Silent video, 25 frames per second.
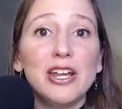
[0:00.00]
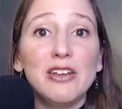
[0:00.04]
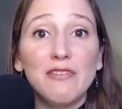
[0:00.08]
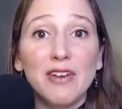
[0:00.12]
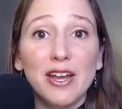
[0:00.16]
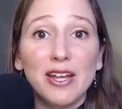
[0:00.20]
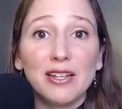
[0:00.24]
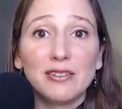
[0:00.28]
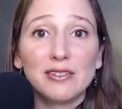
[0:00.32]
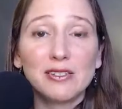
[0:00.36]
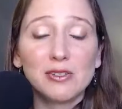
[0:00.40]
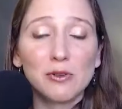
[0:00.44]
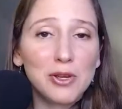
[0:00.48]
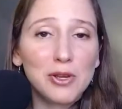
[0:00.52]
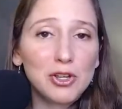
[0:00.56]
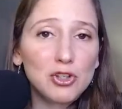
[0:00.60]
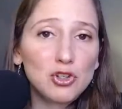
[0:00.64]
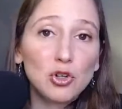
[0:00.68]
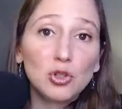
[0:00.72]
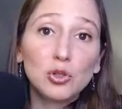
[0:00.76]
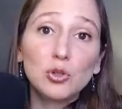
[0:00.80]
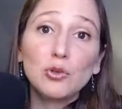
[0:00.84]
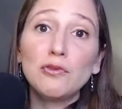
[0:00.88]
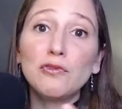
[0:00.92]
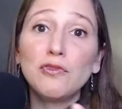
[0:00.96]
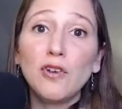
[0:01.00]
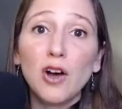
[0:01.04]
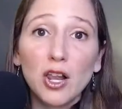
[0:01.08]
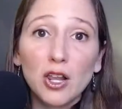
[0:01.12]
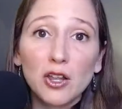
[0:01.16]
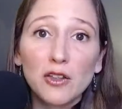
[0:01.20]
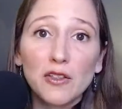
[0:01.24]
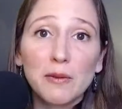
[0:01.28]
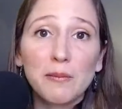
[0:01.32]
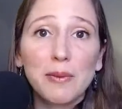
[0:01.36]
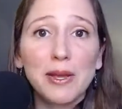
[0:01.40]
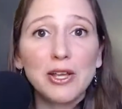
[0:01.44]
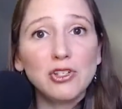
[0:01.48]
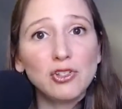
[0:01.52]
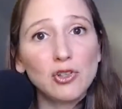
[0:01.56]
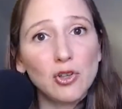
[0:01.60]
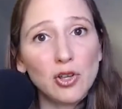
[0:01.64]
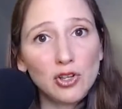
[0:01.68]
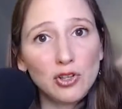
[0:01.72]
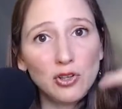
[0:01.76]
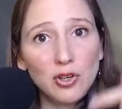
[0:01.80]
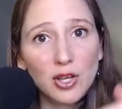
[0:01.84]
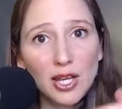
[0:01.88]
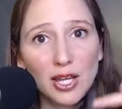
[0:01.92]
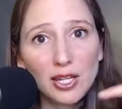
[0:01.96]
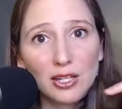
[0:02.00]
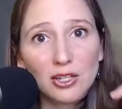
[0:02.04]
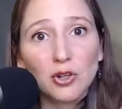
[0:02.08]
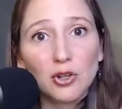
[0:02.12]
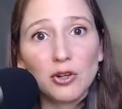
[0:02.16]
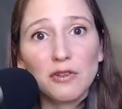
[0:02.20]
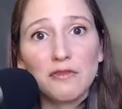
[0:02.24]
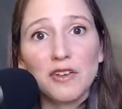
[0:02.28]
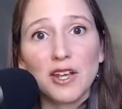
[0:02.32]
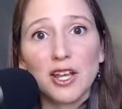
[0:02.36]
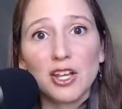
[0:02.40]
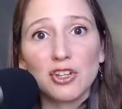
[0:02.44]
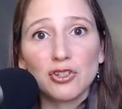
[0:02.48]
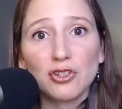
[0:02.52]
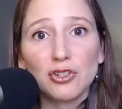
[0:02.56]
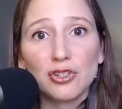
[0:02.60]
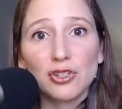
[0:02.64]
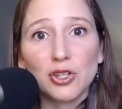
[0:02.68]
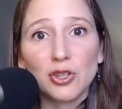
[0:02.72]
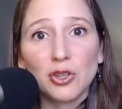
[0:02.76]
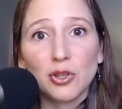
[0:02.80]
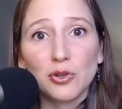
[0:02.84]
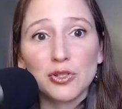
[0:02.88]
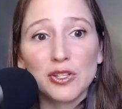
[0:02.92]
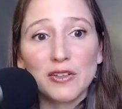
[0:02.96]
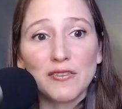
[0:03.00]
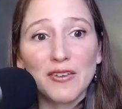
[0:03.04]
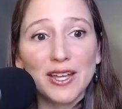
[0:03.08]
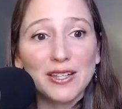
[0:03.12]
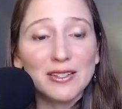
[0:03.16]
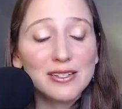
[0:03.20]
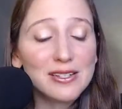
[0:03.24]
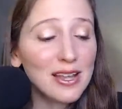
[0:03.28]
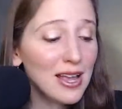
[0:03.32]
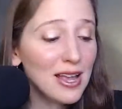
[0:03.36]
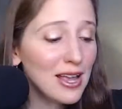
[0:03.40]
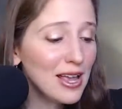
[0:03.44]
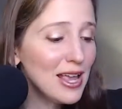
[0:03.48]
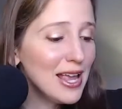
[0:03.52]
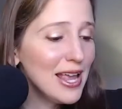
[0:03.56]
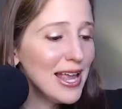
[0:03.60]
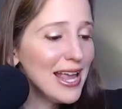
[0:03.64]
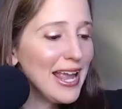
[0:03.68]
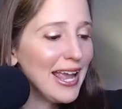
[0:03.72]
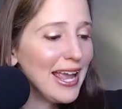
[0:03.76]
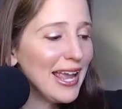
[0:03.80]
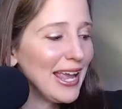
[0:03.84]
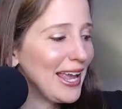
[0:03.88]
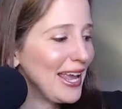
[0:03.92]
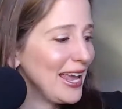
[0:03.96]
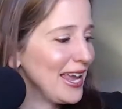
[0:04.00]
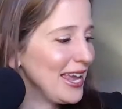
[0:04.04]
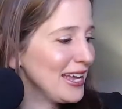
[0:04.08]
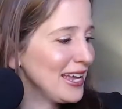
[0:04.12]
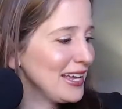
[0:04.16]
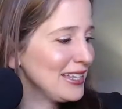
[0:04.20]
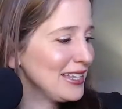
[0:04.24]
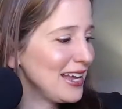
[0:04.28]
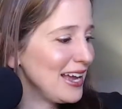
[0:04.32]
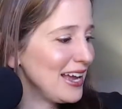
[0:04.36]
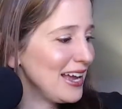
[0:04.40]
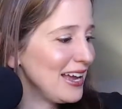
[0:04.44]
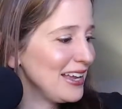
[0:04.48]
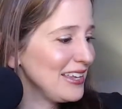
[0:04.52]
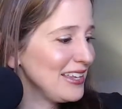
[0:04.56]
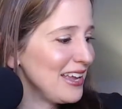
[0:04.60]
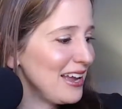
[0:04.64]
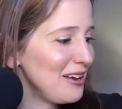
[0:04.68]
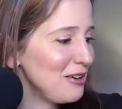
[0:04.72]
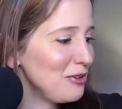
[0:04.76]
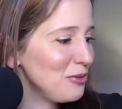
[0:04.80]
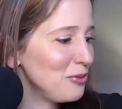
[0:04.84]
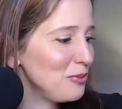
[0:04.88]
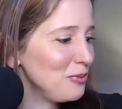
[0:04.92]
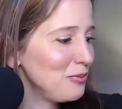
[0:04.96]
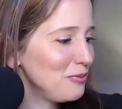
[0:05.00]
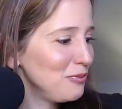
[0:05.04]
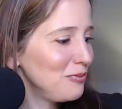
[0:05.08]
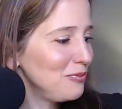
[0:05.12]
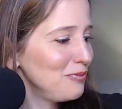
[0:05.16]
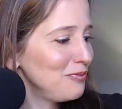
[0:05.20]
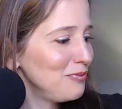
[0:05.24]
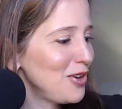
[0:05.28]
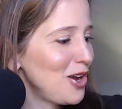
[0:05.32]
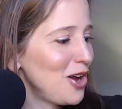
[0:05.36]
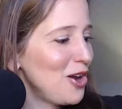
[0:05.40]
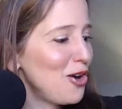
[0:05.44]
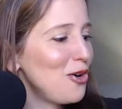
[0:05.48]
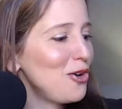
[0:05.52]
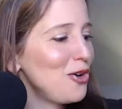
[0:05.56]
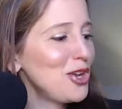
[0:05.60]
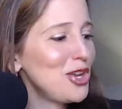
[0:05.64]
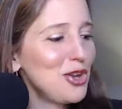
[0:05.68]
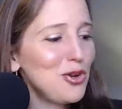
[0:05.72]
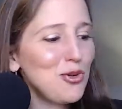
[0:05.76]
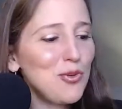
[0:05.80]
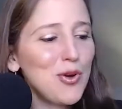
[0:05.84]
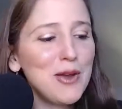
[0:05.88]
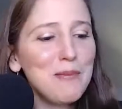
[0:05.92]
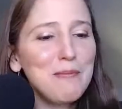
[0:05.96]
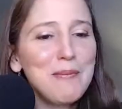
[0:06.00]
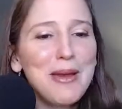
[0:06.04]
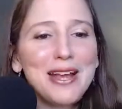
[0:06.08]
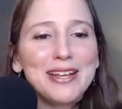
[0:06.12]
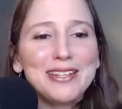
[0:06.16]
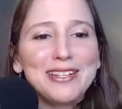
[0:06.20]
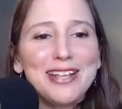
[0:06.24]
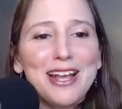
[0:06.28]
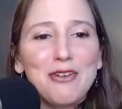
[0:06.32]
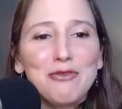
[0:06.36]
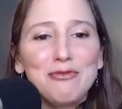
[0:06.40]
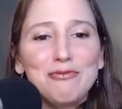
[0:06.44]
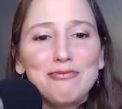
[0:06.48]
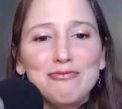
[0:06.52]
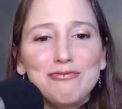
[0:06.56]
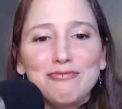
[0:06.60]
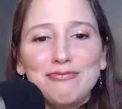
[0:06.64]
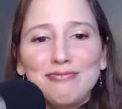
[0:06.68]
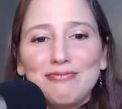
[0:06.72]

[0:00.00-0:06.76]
events. So make sure to follow the page so you get notifications on those events. And yeah. Oh, he went back down.